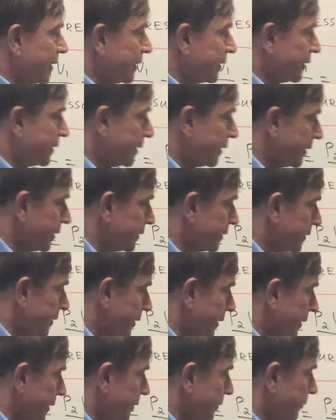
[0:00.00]
that
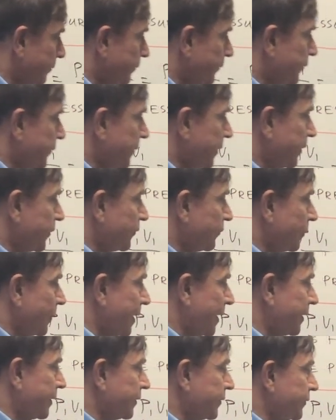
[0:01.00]
TC is
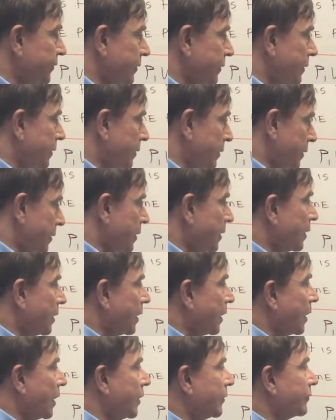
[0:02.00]
minus
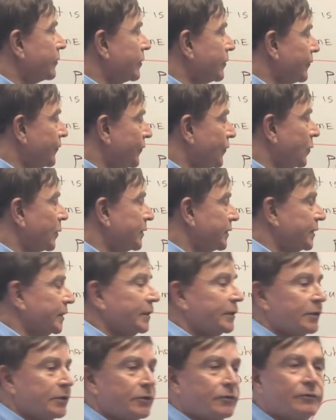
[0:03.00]

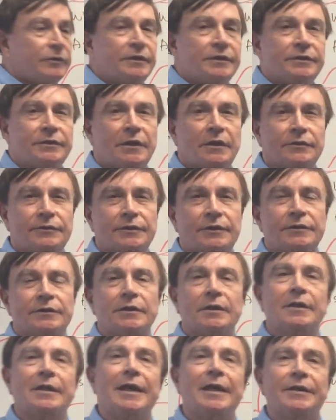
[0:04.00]
114 degrees Celsius,
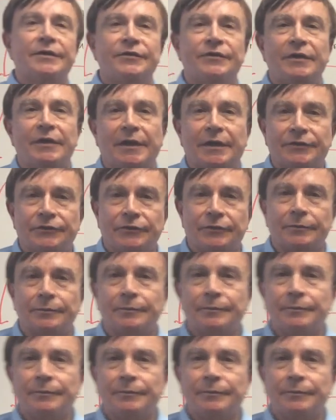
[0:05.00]
and that is the answer.